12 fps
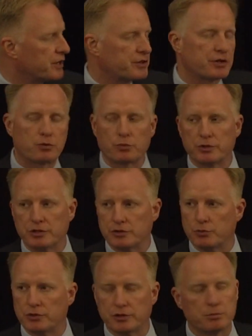I think are really,
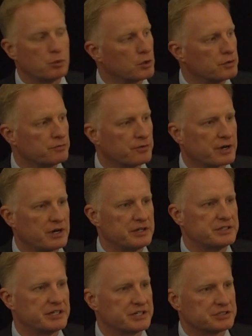really important for
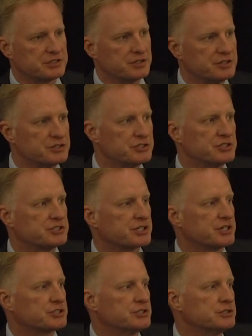context of this
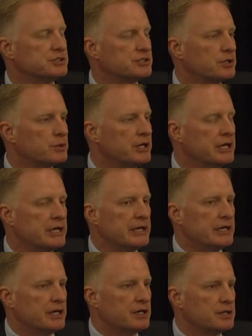discussion. So
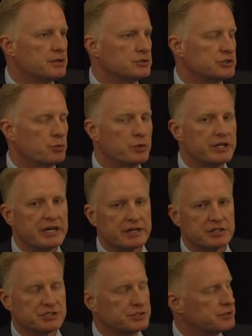we had
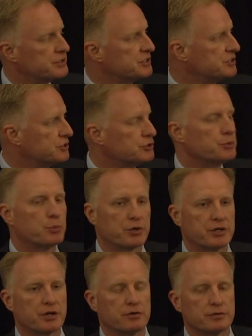a serious issue
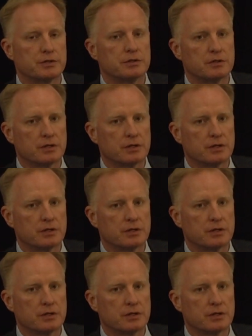pre-COVID.